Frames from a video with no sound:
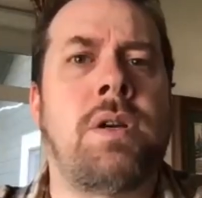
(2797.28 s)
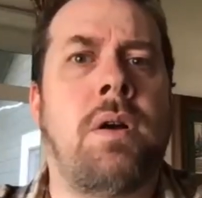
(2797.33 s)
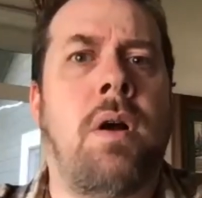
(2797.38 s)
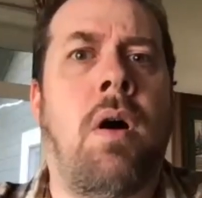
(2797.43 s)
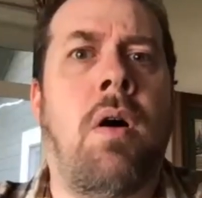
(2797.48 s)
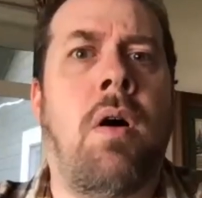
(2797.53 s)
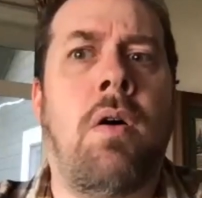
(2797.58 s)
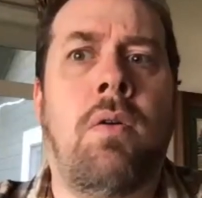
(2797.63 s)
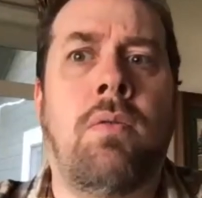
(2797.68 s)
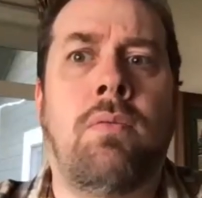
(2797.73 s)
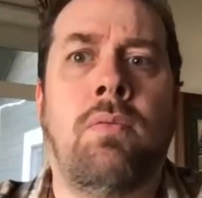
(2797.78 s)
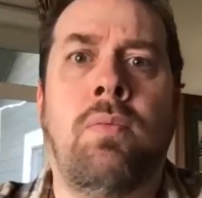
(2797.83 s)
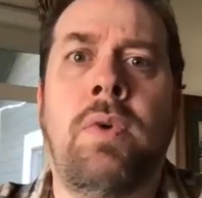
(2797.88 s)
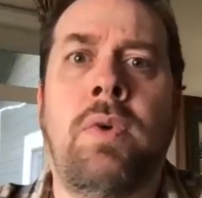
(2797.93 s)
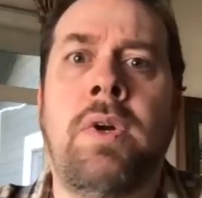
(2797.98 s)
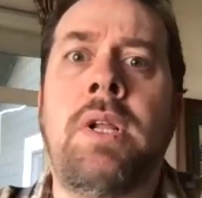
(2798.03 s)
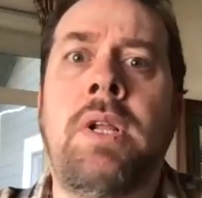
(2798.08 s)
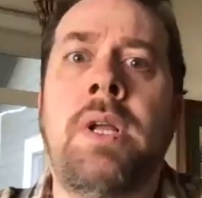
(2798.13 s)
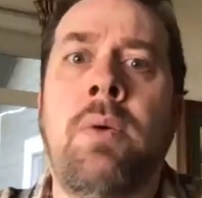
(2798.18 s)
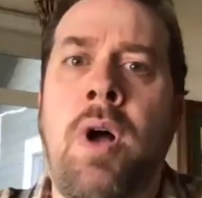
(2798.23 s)
are all
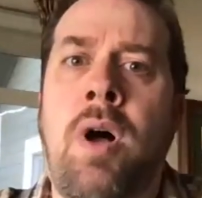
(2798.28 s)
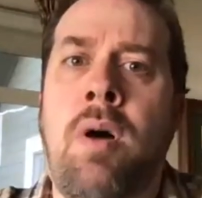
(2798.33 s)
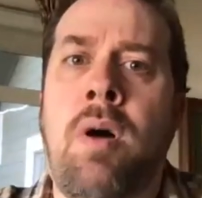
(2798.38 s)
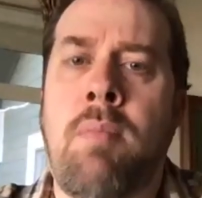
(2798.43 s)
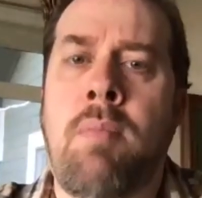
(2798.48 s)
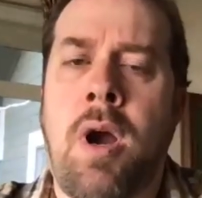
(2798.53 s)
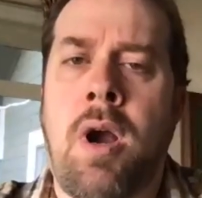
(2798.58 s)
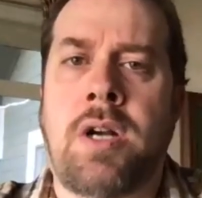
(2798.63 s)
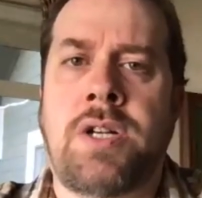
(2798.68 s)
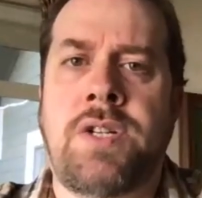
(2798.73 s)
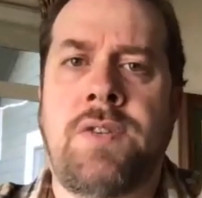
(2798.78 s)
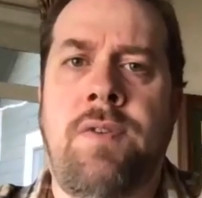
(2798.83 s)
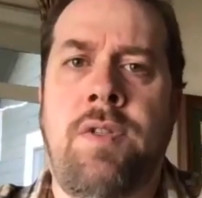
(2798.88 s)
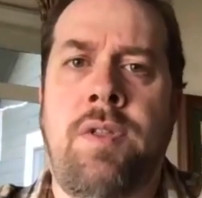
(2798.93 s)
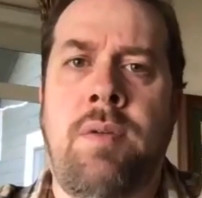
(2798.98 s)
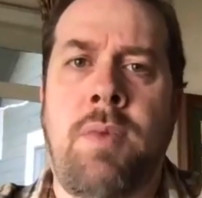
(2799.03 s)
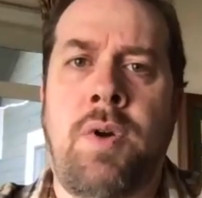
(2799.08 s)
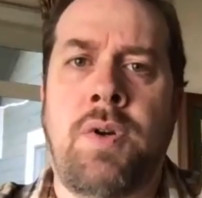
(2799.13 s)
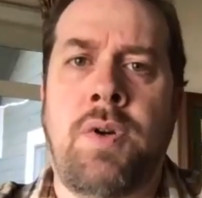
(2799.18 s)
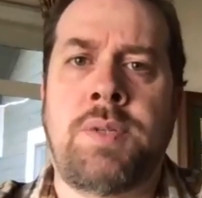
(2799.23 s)
really well marked for
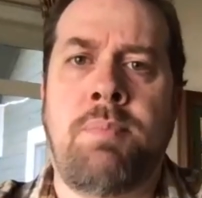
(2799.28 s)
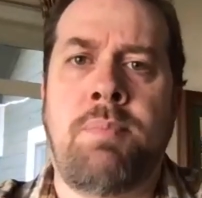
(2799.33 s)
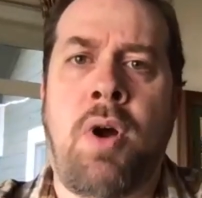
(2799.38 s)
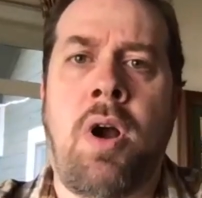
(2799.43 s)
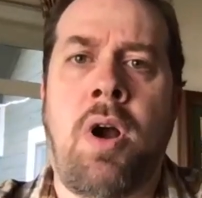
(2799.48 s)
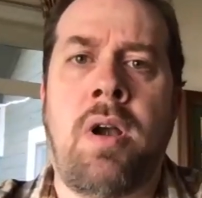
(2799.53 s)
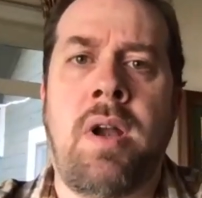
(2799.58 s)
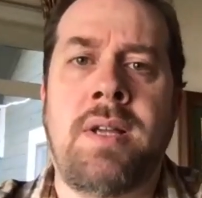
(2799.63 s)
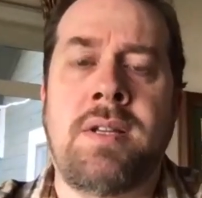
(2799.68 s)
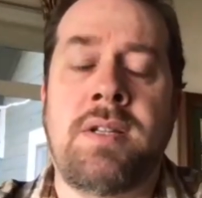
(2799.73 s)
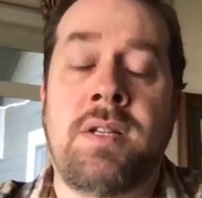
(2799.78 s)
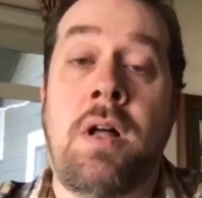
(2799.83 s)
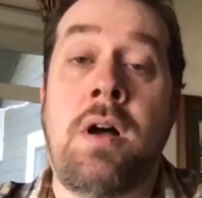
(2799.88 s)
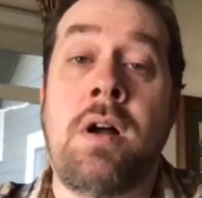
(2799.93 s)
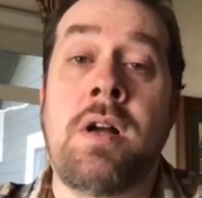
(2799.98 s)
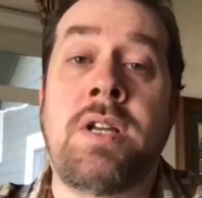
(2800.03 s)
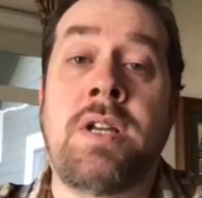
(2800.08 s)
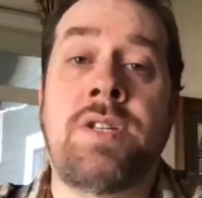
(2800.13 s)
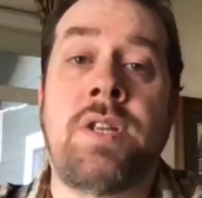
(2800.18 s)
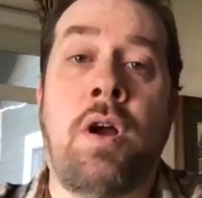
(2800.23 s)
the most part, as
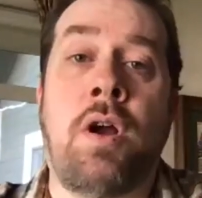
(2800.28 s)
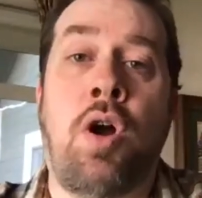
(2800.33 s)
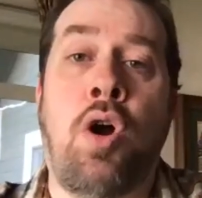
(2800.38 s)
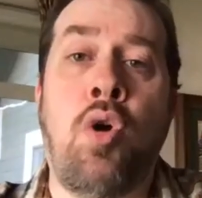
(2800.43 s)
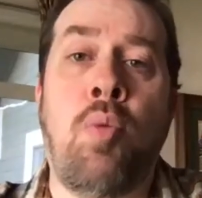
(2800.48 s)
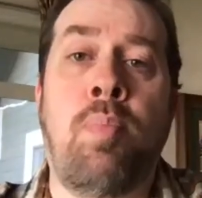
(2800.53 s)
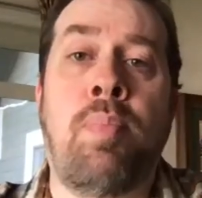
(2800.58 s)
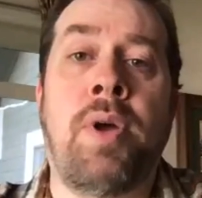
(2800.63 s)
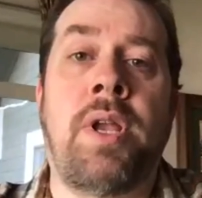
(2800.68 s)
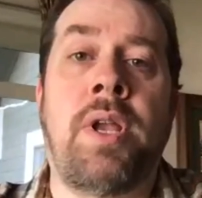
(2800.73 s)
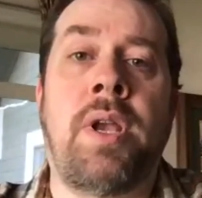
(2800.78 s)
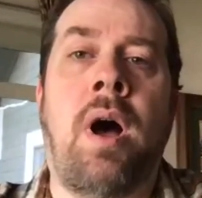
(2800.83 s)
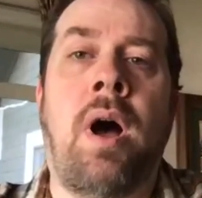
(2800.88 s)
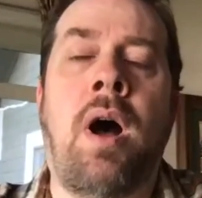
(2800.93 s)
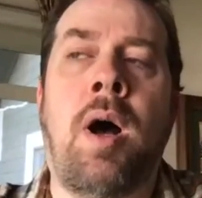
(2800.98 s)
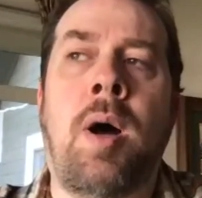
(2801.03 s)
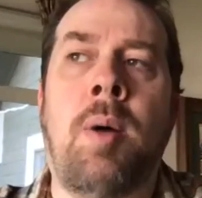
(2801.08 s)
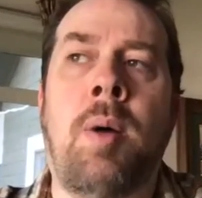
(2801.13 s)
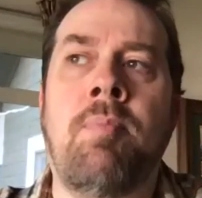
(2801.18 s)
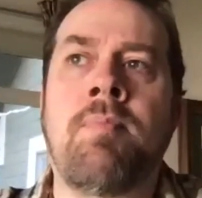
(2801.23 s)
long as they're open.
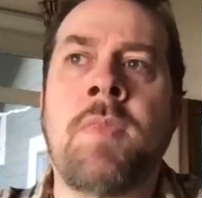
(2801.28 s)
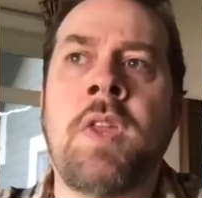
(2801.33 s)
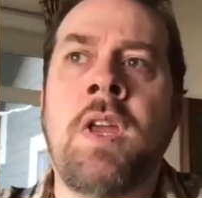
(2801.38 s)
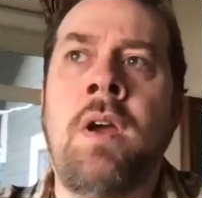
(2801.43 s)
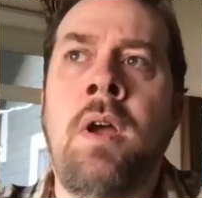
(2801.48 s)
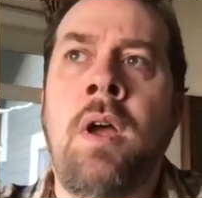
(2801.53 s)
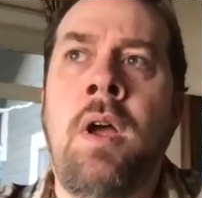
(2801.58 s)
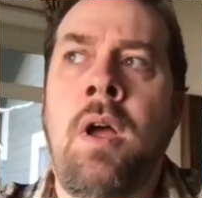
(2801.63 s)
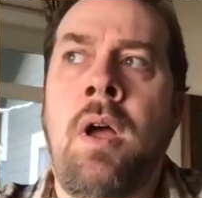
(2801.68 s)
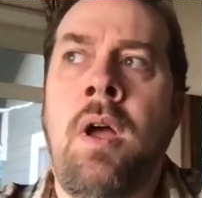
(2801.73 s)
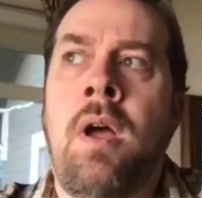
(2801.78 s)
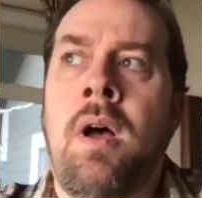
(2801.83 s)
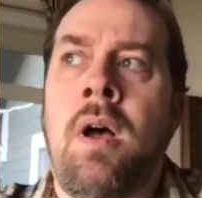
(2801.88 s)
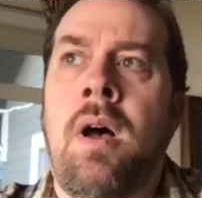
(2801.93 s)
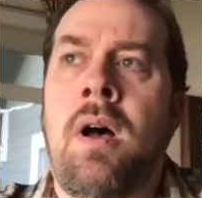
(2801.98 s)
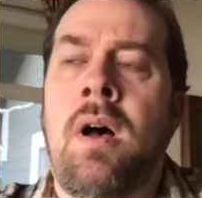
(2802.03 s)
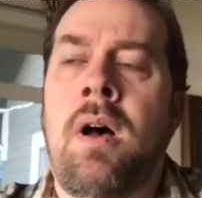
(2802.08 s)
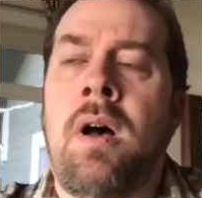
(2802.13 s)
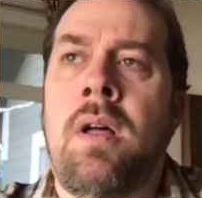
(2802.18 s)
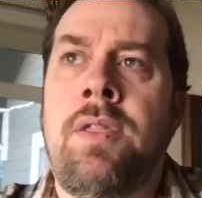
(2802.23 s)
Um,
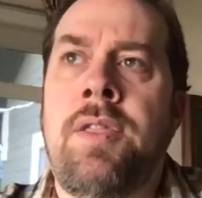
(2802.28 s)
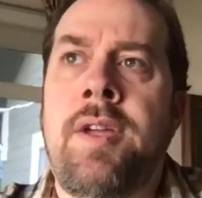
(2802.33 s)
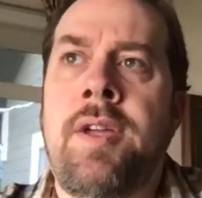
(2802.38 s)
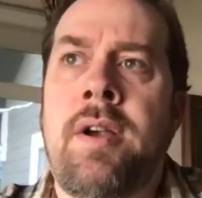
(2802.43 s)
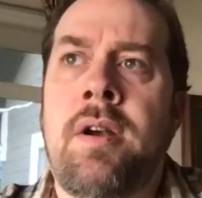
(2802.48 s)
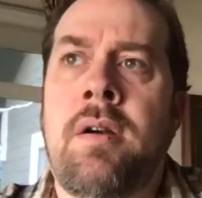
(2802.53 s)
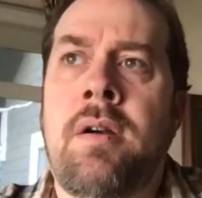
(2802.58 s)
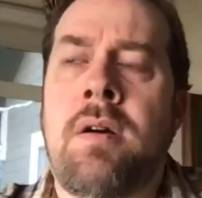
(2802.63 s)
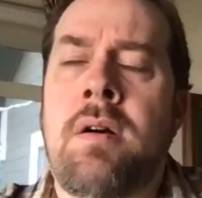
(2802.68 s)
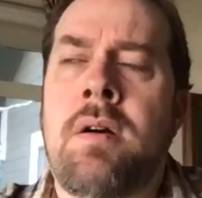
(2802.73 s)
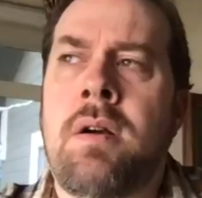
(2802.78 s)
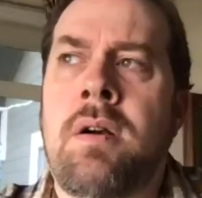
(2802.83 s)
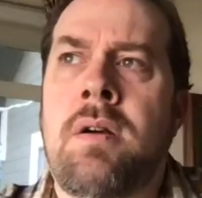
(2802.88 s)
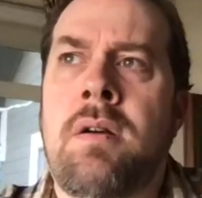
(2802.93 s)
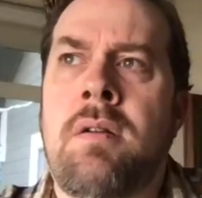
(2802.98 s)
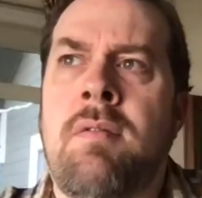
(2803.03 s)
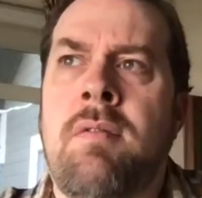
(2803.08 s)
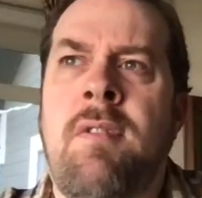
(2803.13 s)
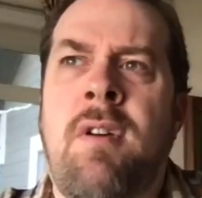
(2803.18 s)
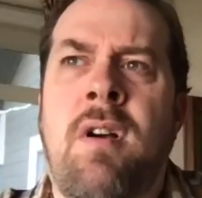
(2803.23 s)
uh, there
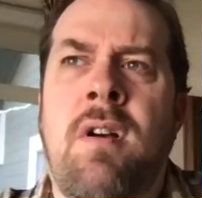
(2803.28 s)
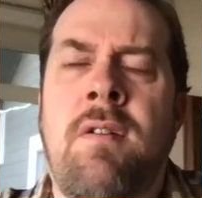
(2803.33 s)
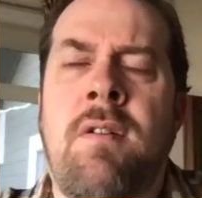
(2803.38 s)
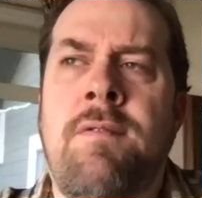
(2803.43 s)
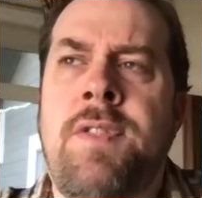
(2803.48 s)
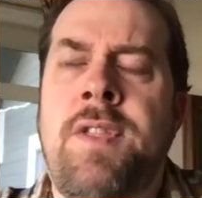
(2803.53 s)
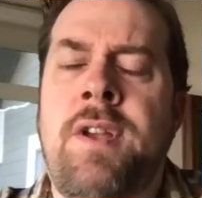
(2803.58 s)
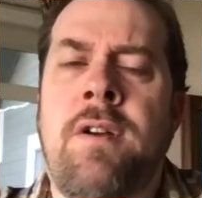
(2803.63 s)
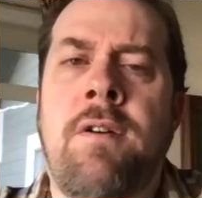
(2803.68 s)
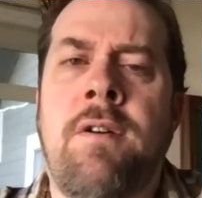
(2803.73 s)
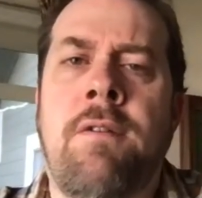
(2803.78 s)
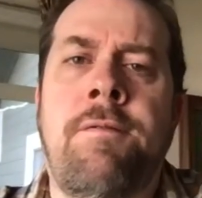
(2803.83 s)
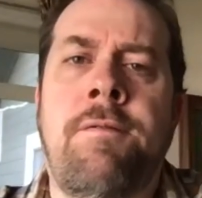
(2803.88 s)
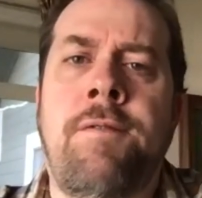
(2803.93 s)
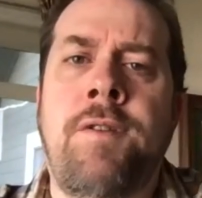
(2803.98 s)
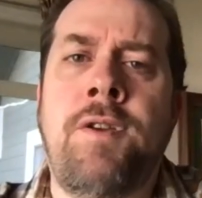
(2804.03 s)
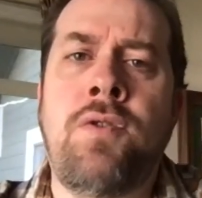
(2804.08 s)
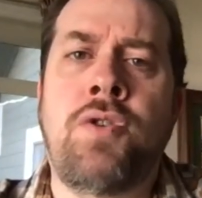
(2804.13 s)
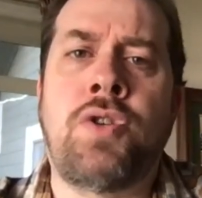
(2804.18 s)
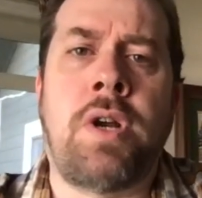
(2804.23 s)
are, are there are
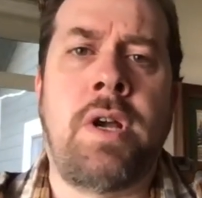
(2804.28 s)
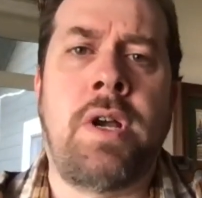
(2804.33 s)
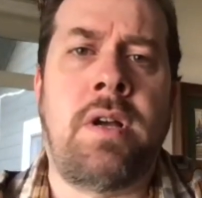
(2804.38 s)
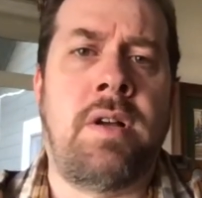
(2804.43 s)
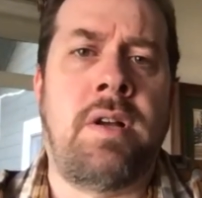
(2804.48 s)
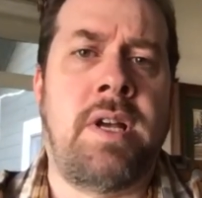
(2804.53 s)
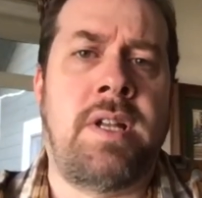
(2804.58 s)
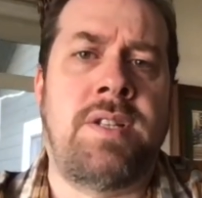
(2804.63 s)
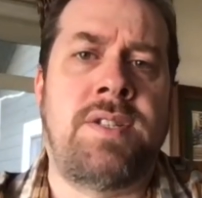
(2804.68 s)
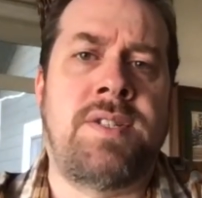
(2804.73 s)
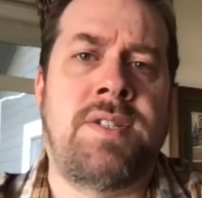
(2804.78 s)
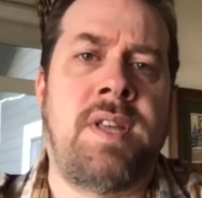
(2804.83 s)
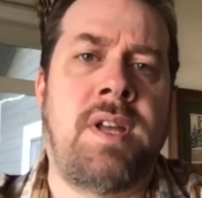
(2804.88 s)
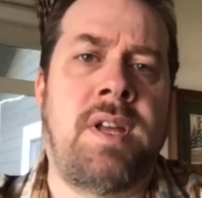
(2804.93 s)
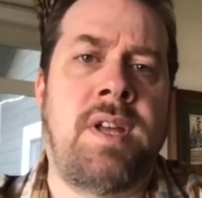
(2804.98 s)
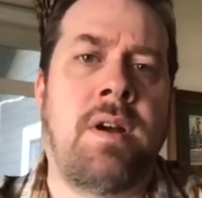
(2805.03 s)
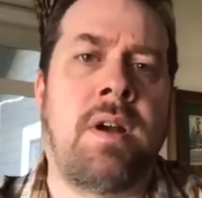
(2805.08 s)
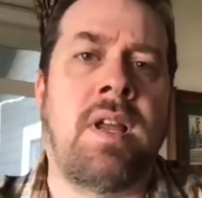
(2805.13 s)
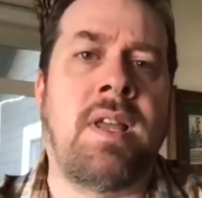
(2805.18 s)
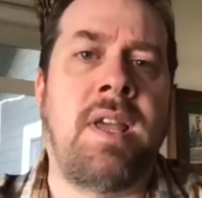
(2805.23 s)
few trailheads
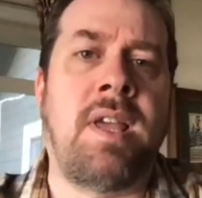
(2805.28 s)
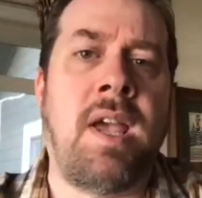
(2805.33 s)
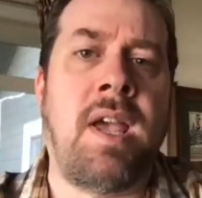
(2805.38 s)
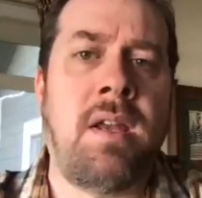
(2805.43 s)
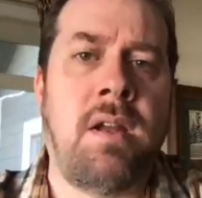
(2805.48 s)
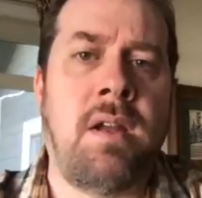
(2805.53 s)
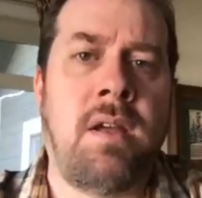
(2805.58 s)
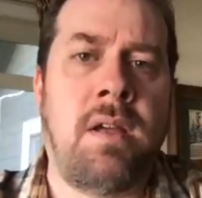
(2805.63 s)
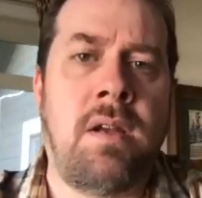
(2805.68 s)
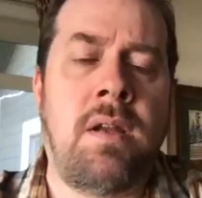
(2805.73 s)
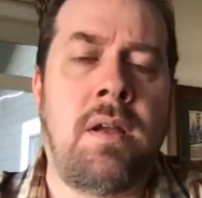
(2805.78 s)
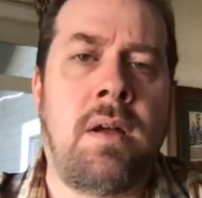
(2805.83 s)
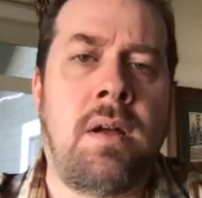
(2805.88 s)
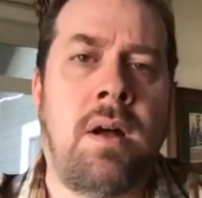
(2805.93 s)
that are gated.